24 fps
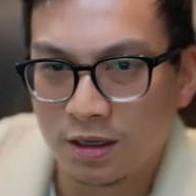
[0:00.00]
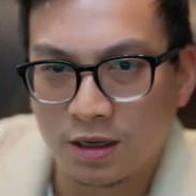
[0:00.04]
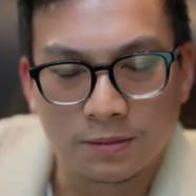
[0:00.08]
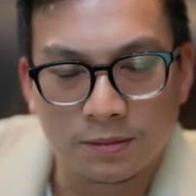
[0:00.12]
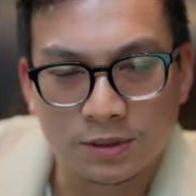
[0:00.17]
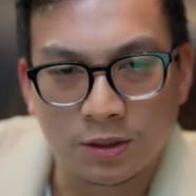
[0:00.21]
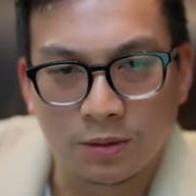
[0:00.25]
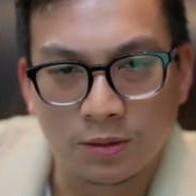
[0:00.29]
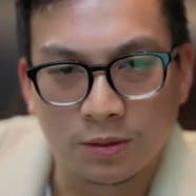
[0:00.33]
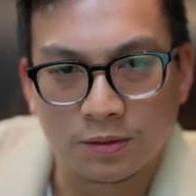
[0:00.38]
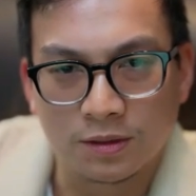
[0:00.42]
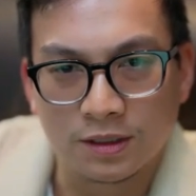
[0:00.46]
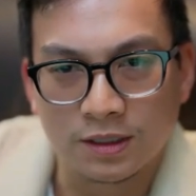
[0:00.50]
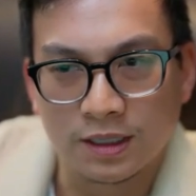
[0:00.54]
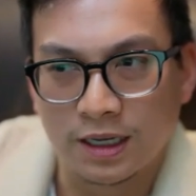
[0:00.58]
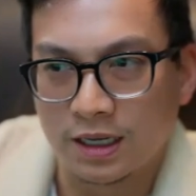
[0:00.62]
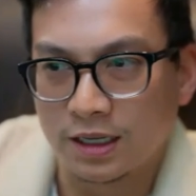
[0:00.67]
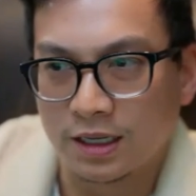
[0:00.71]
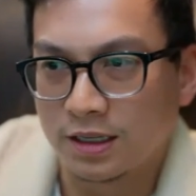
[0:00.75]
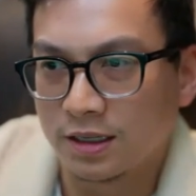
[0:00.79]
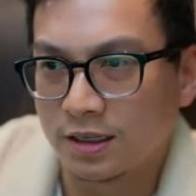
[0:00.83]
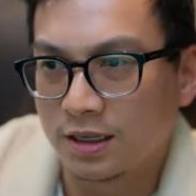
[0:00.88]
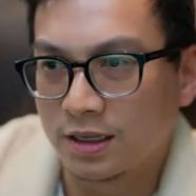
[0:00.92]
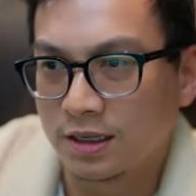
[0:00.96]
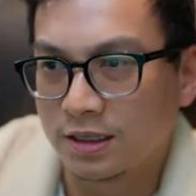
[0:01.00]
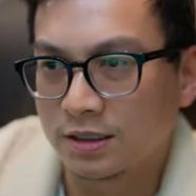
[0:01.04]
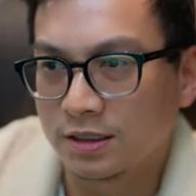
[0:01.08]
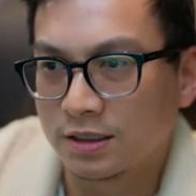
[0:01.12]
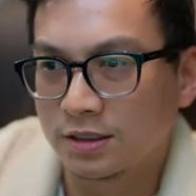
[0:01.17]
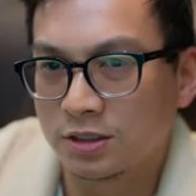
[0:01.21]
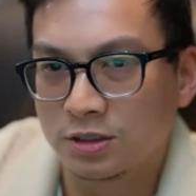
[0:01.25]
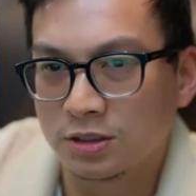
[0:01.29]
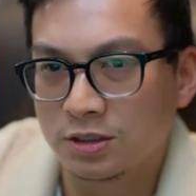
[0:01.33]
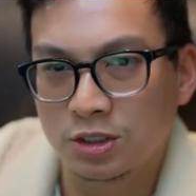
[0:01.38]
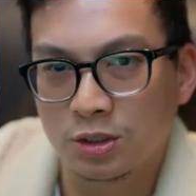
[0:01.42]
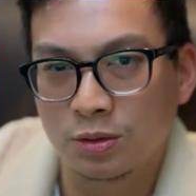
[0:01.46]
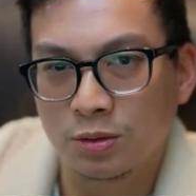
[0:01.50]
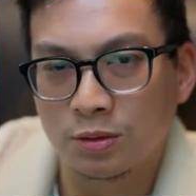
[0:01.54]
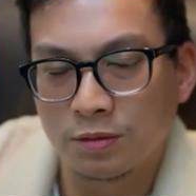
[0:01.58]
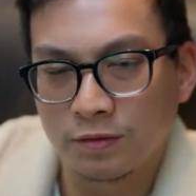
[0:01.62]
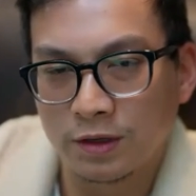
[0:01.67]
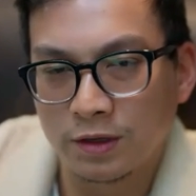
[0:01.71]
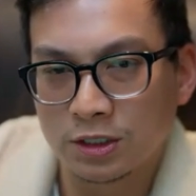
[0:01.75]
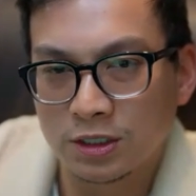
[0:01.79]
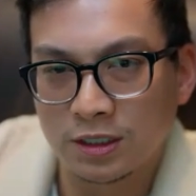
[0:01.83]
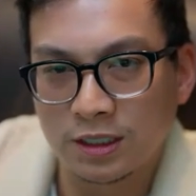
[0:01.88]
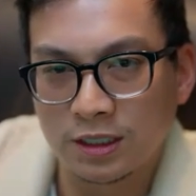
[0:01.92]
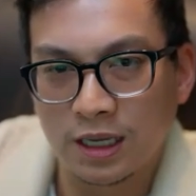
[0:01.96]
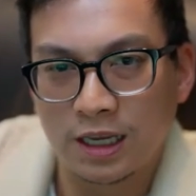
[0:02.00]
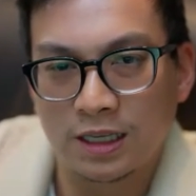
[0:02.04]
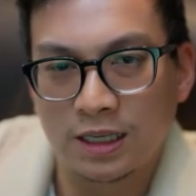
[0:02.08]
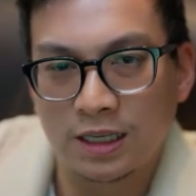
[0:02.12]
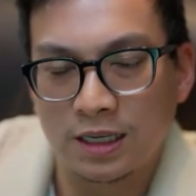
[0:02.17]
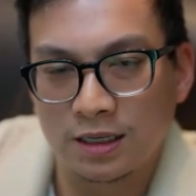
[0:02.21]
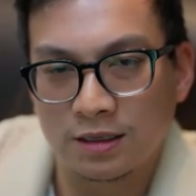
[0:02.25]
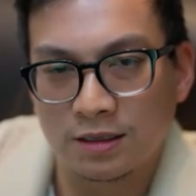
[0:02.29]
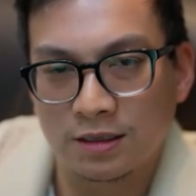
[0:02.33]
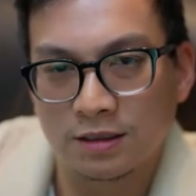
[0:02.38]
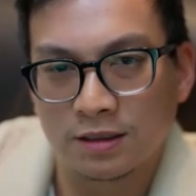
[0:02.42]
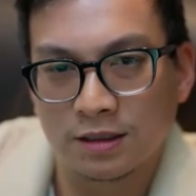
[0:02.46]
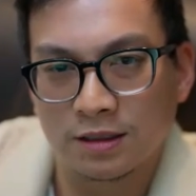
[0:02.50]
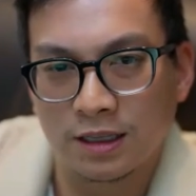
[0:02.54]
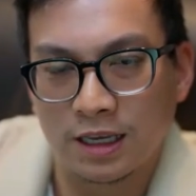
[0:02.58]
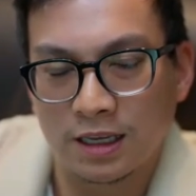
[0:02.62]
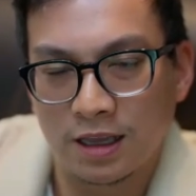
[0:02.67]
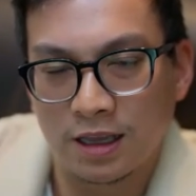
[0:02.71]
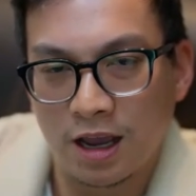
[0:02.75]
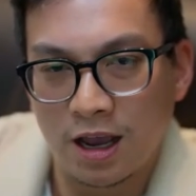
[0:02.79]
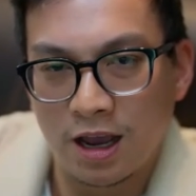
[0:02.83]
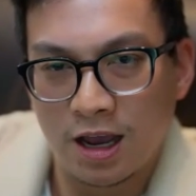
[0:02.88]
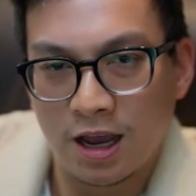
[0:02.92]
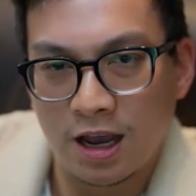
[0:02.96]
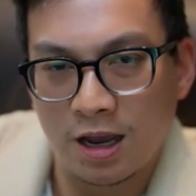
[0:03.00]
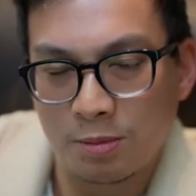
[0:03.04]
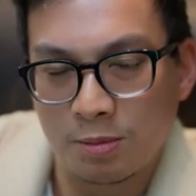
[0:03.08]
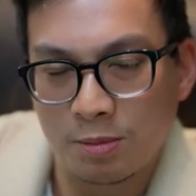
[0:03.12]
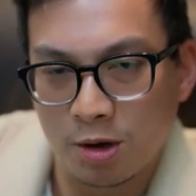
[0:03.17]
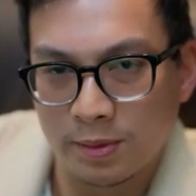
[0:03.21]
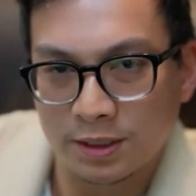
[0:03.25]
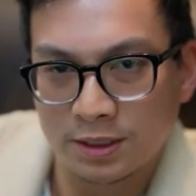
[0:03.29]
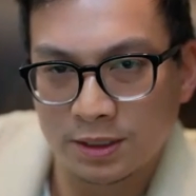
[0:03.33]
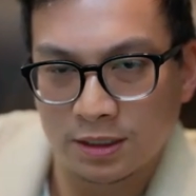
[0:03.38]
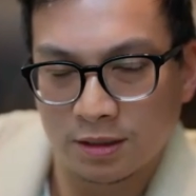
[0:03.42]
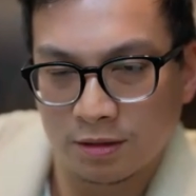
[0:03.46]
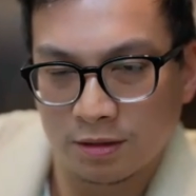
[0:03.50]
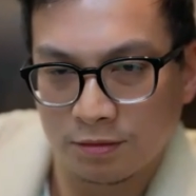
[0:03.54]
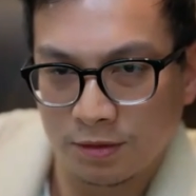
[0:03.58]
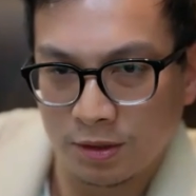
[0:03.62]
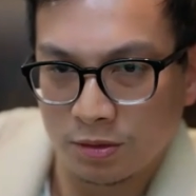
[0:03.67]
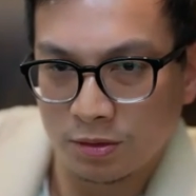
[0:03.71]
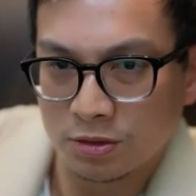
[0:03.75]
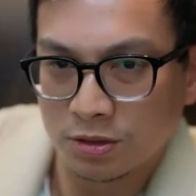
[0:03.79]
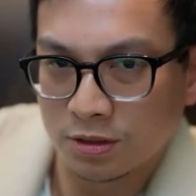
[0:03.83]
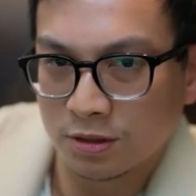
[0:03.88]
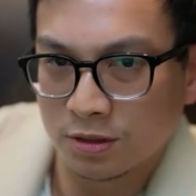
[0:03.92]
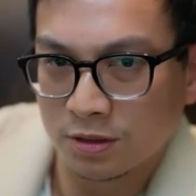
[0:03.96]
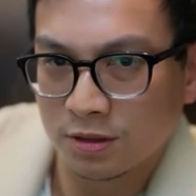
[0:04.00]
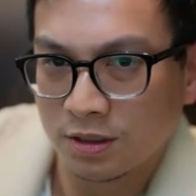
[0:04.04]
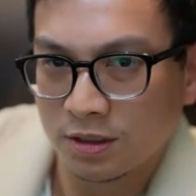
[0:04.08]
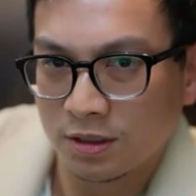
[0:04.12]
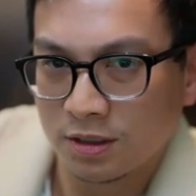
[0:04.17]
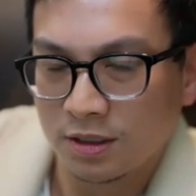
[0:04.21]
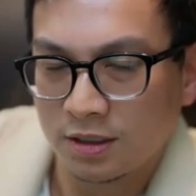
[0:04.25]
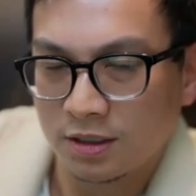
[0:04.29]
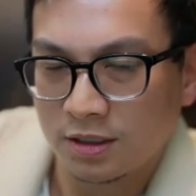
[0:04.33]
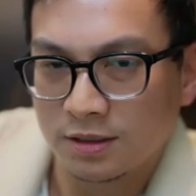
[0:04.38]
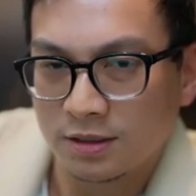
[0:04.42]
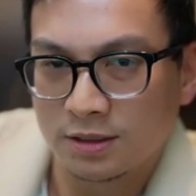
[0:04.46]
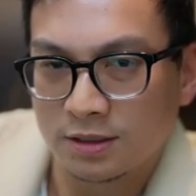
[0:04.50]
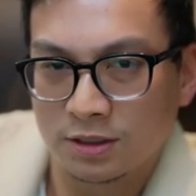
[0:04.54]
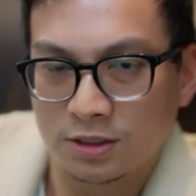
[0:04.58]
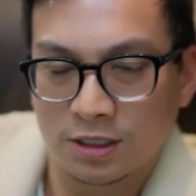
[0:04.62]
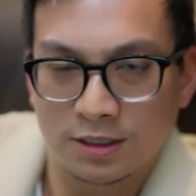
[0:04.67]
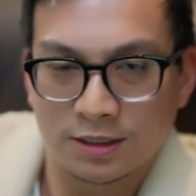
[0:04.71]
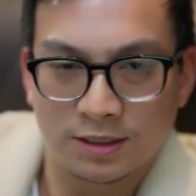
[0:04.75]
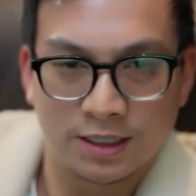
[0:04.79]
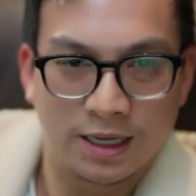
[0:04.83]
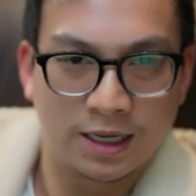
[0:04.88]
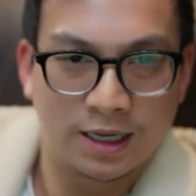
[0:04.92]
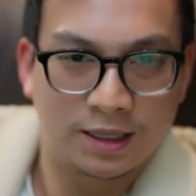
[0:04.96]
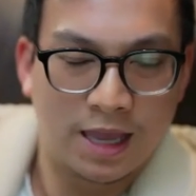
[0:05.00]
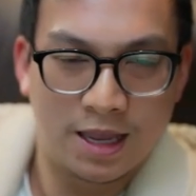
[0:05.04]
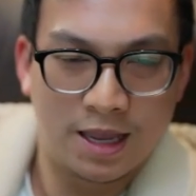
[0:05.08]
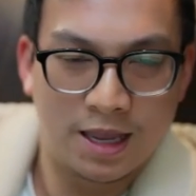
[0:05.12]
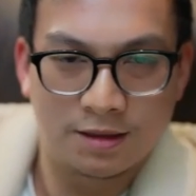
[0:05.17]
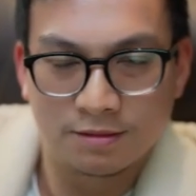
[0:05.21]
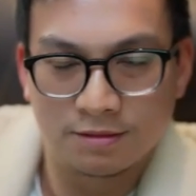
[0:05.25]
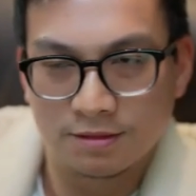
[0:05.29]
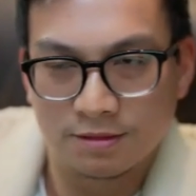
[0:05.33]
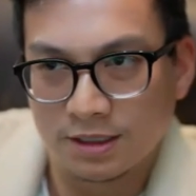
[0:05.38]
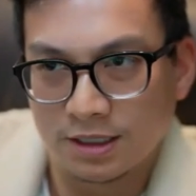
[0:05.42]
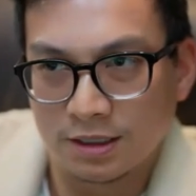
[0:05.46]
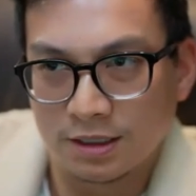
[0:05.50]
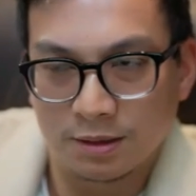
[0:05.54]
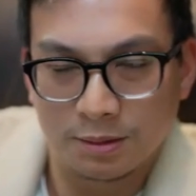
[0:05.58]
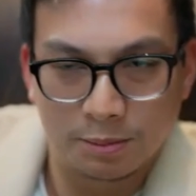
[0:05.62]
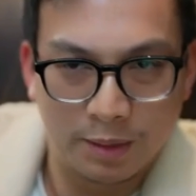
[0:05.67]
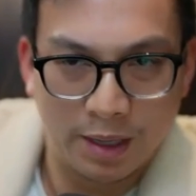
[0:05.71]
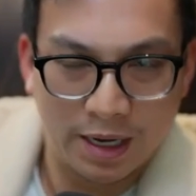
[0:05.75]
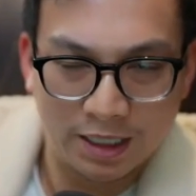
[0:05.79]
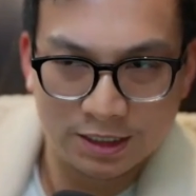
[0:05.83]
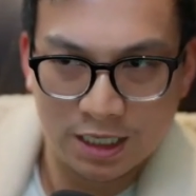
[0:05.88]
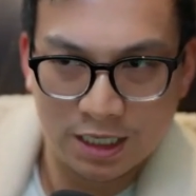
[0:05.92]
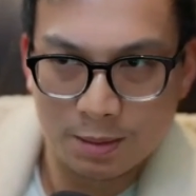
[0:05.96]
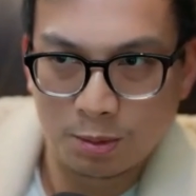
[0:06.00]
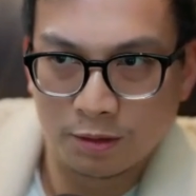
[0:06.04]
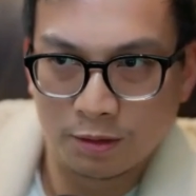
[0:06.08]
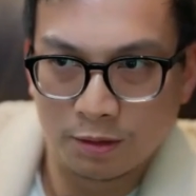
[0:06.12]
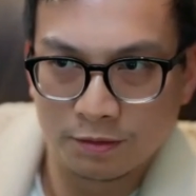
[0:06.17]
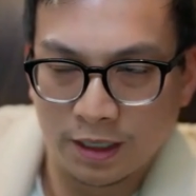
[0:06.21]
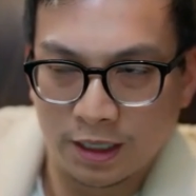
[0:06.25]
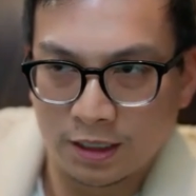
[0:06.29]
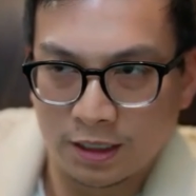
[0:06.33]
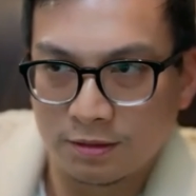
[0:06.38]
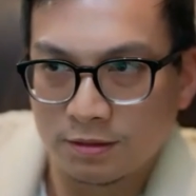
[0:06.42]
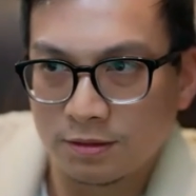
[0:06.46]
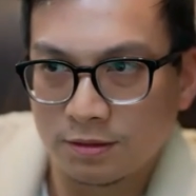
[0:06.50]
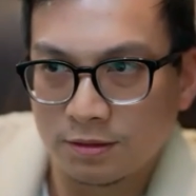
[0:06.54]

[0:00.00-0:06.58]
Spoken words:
So like, do you envision any like aha moments in the future, such as like that? My example of like